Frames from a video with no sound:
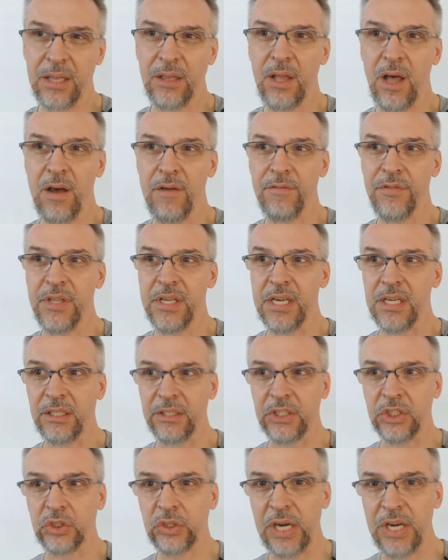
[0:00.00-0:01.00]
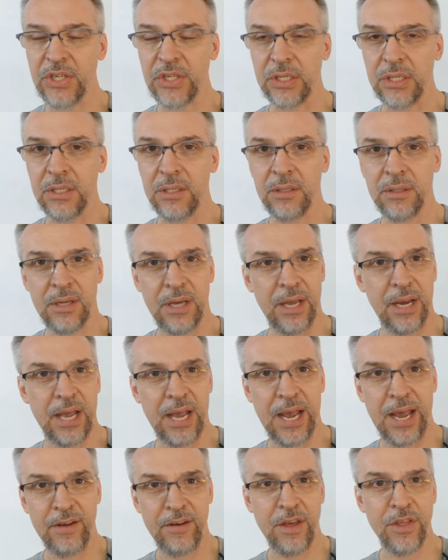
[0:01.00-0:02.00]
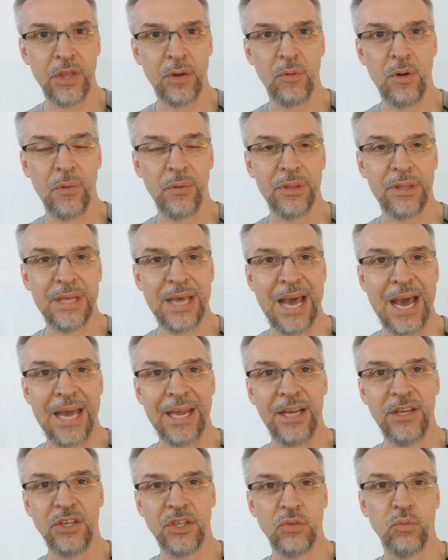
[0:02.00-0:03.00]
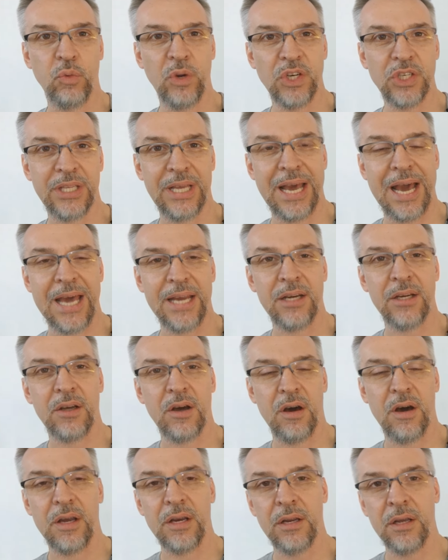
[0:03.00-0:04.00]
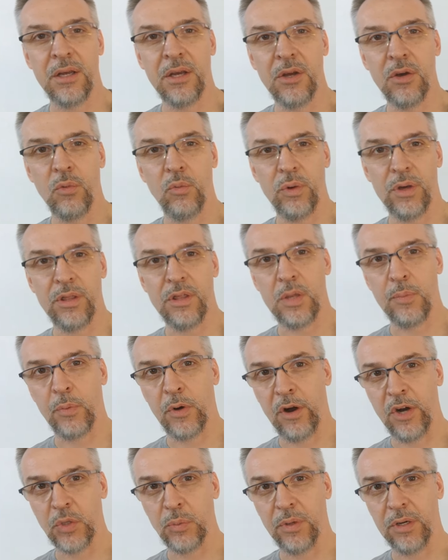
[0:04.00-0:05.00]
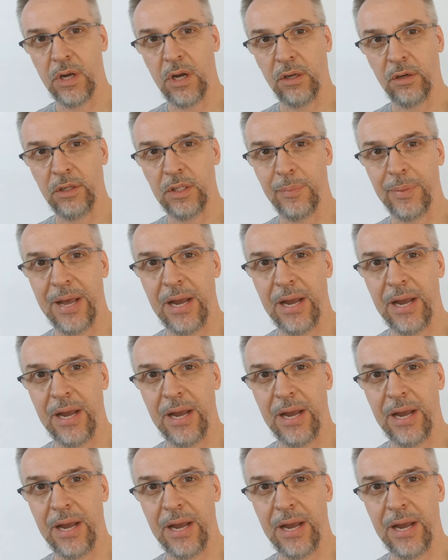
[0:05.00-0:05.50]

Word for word: I love the illustration, and I had nothing wrong with that. I just wish they hadn't gone with the parchment color in the